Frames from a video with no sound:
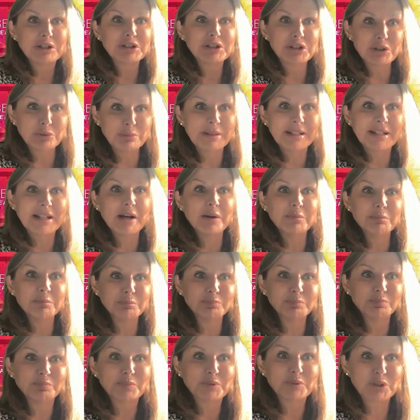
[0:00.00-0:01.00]
to be
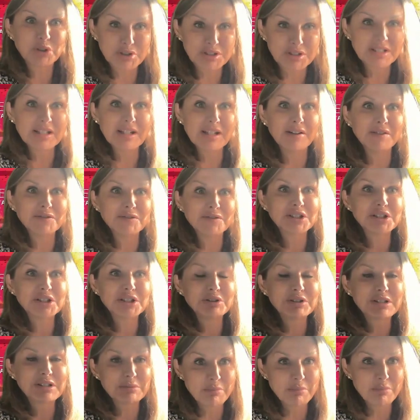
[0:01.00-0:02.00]
good enough
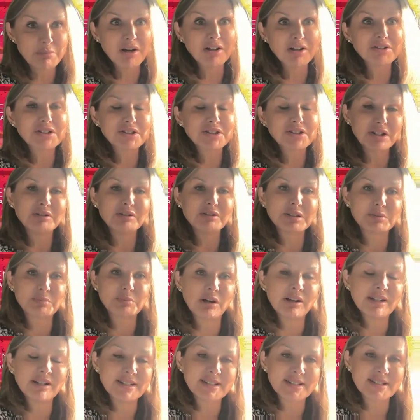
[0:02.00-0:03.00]
to demand those
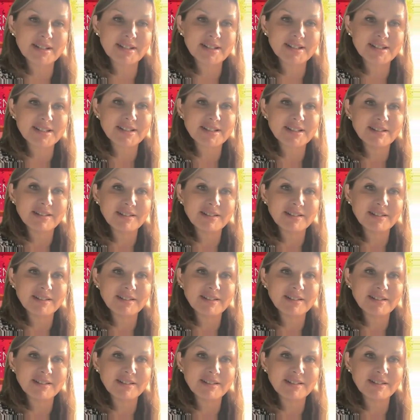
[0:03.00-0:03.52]
prices.